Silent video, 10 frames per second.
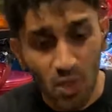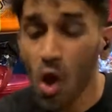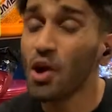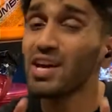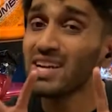
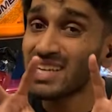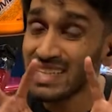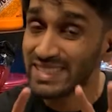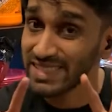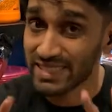on a
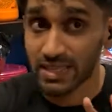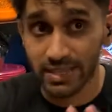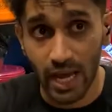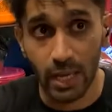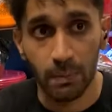consistent
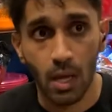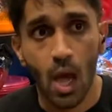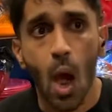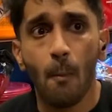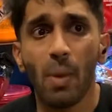time.
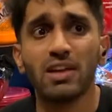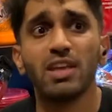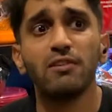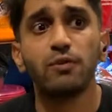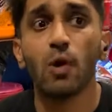But
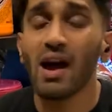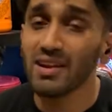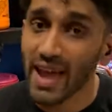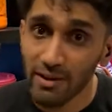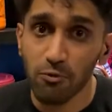if you are
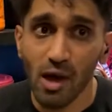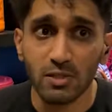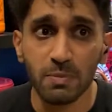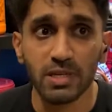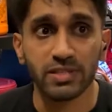an advanced
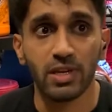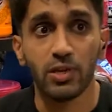person,